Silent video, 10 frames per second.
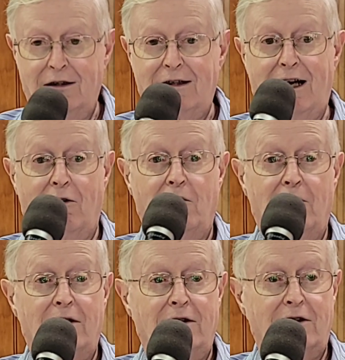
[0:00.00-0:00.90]
Now,
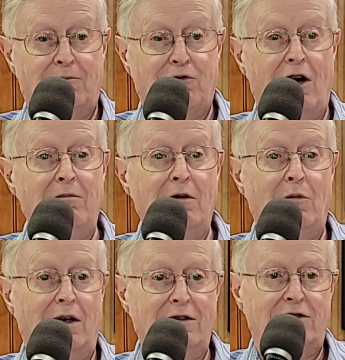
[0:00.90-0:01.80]
the problem
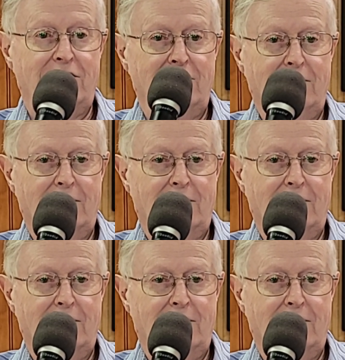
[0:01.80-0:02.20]
was